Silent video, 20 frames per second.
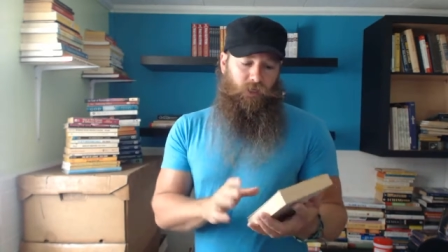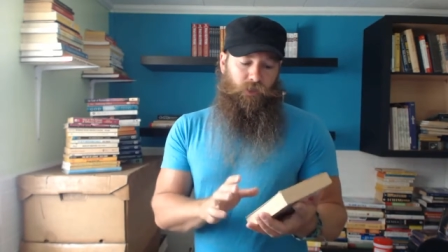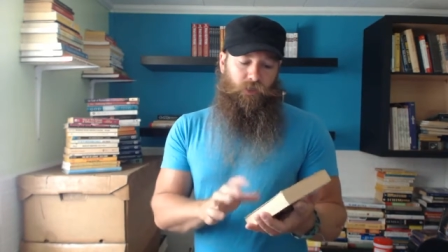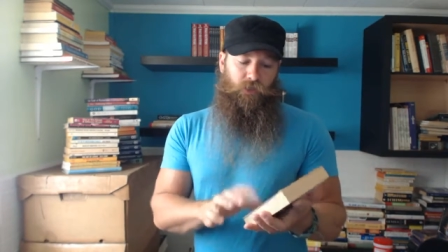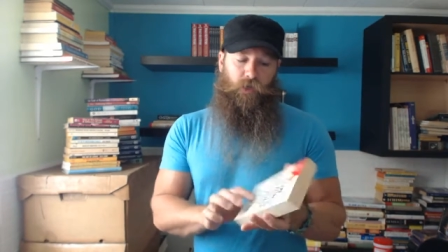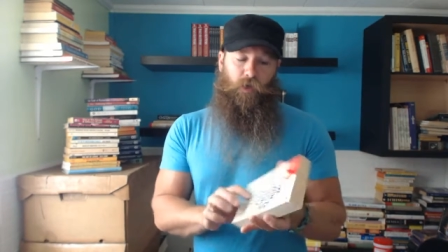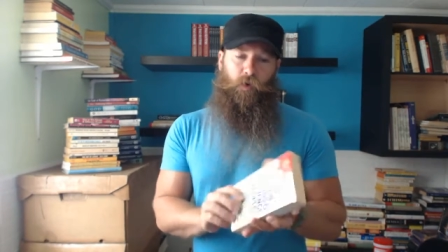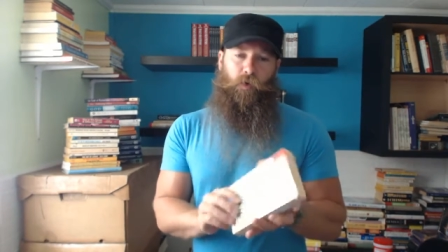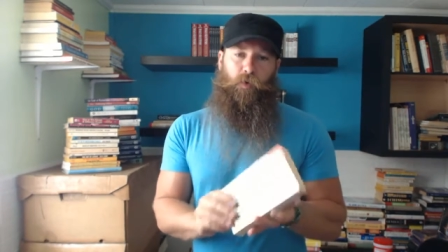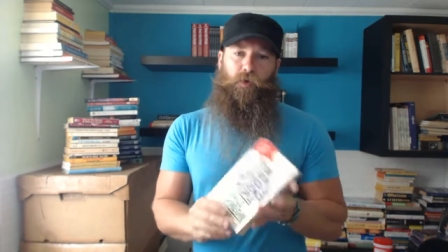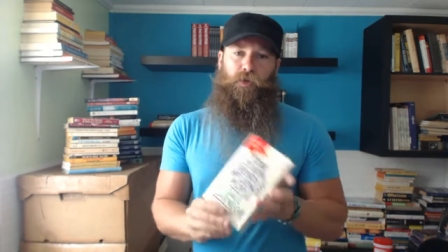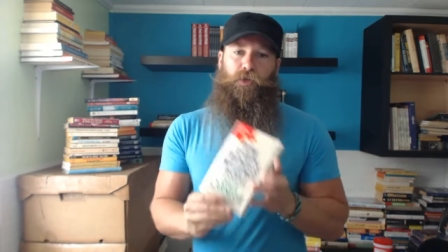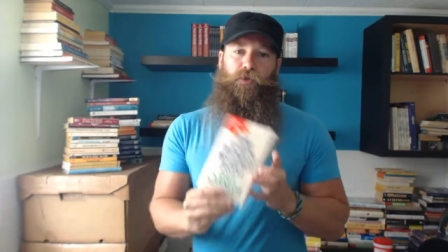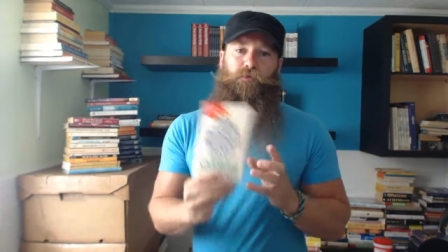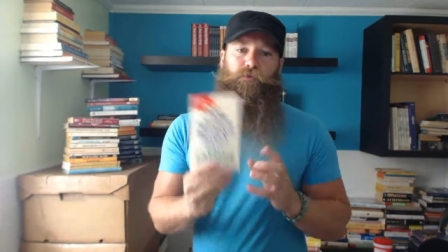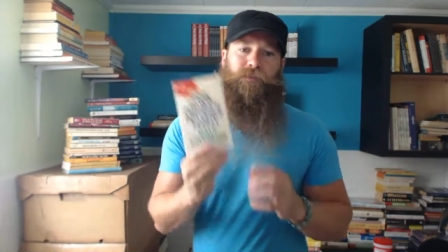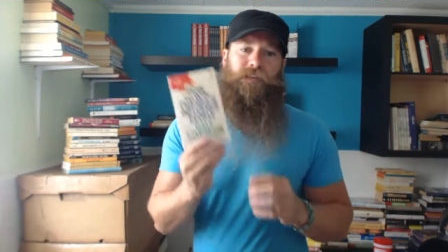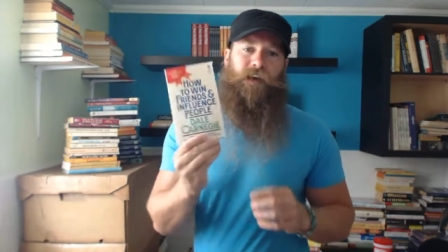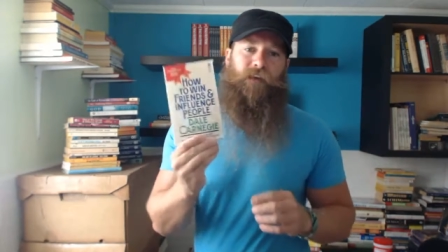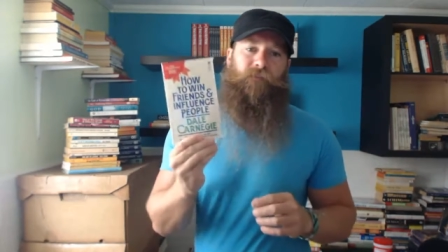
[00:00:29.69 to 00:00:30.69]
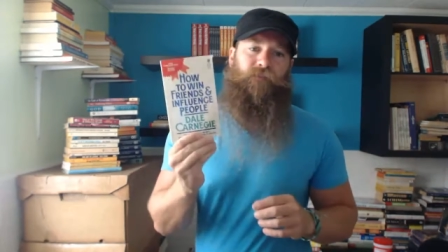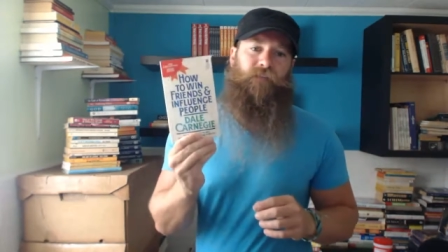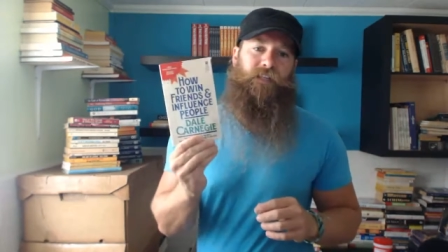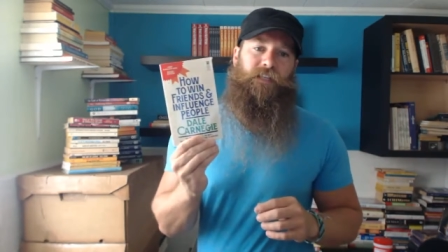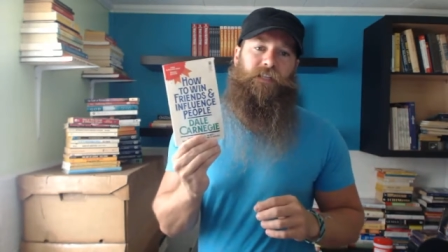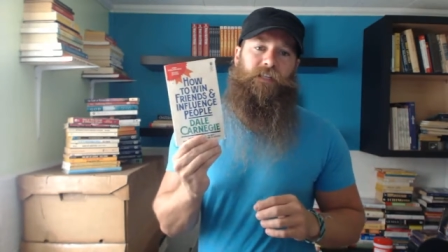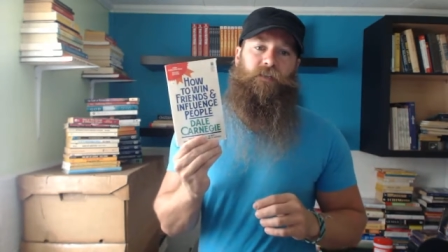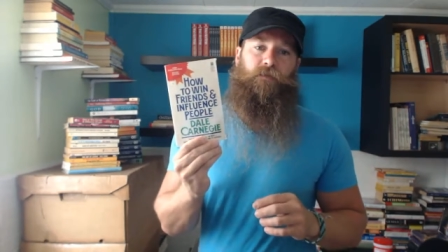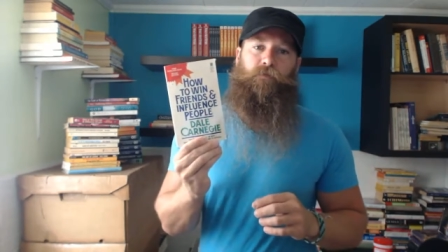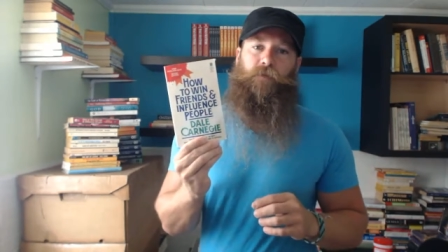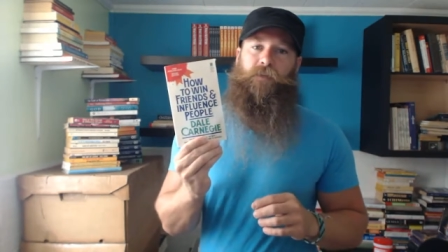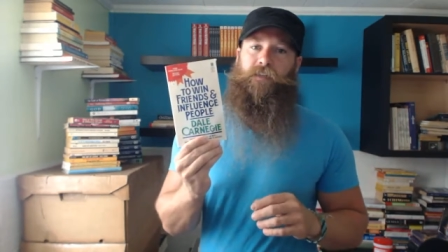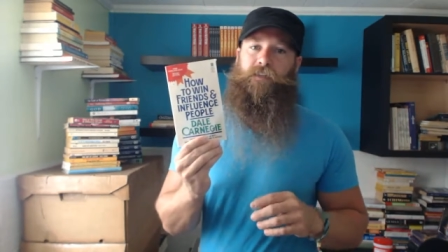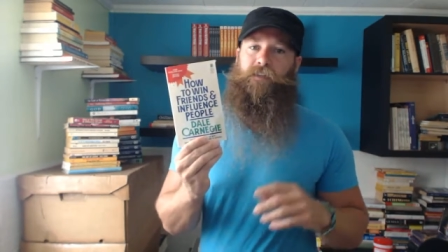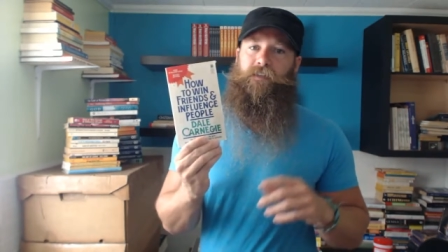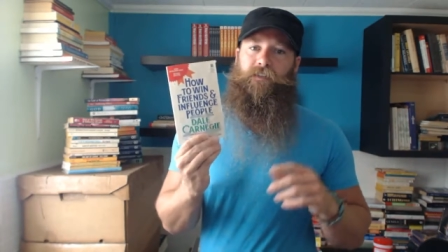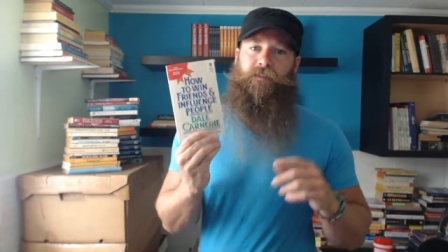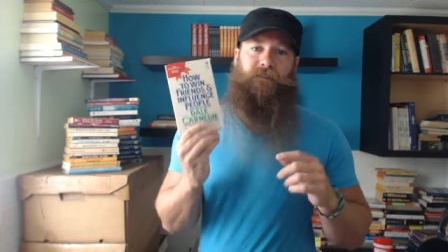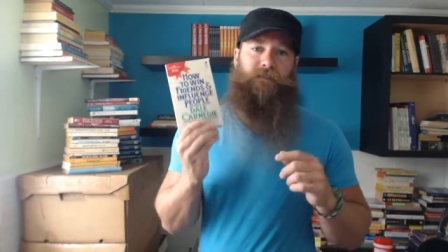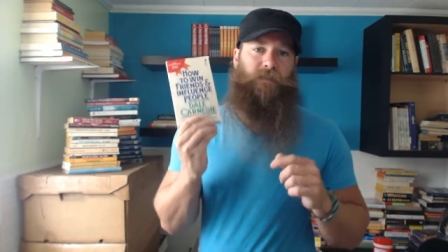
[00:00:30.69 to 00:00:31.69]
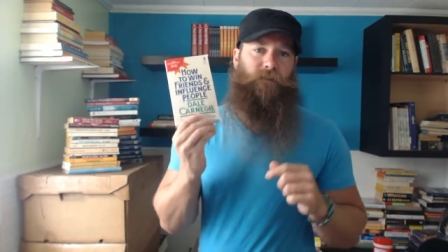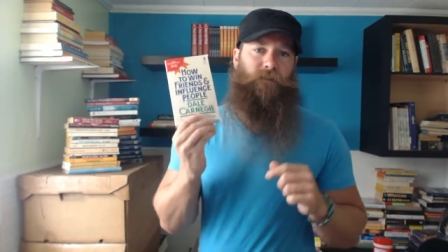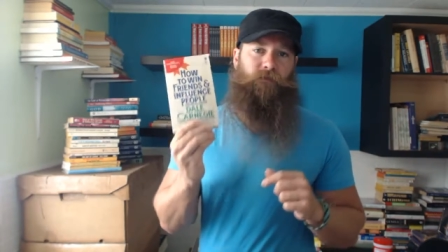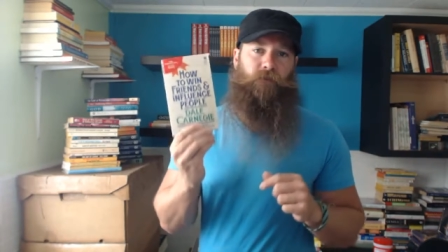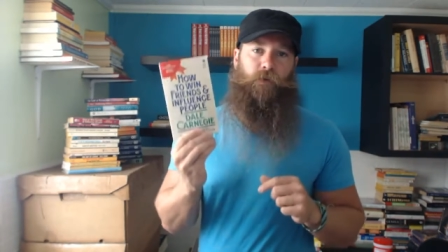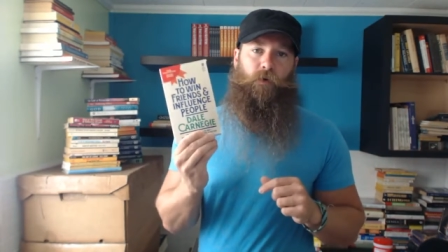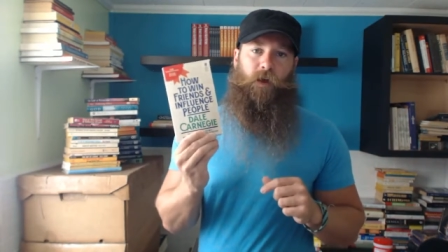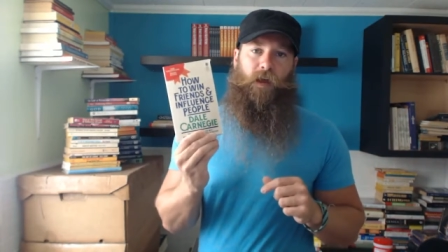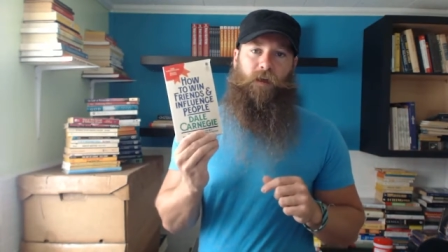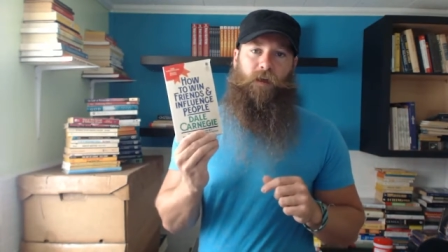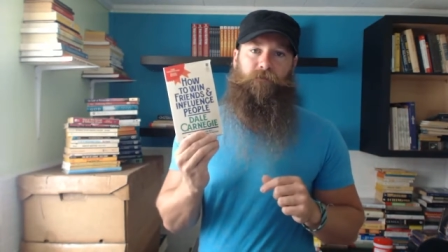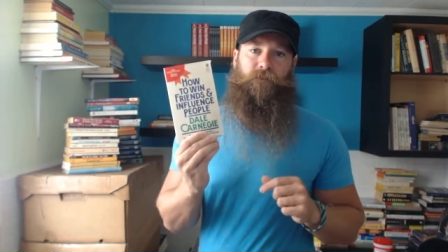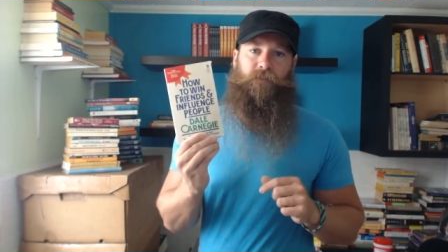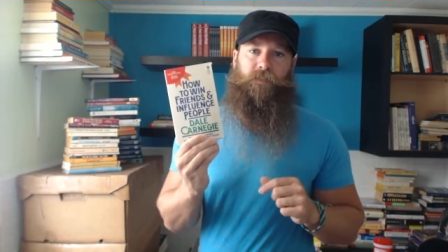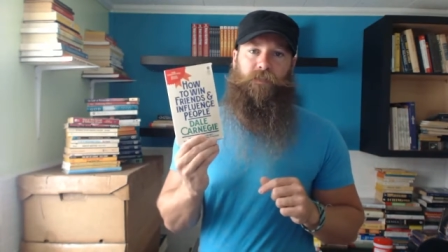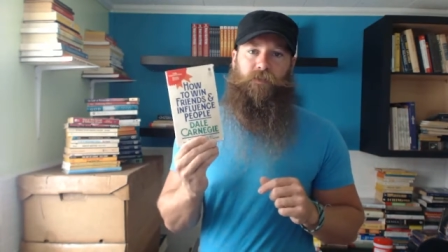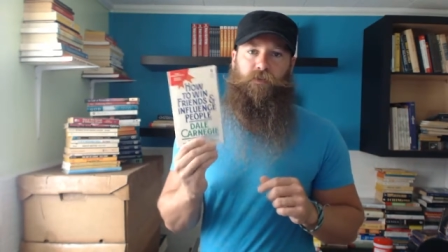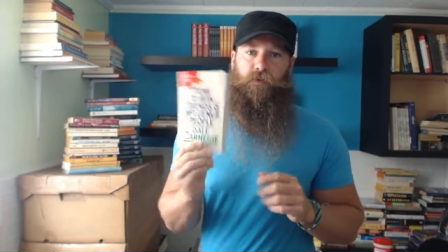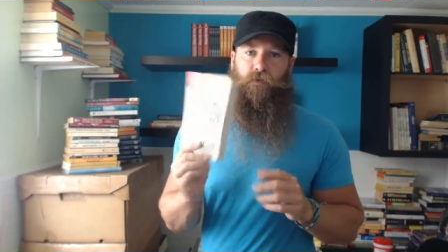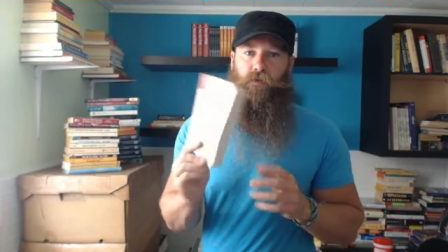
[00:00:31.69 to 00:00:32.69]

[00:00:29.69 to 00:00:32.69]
So you definitely need to read this if you don't have this in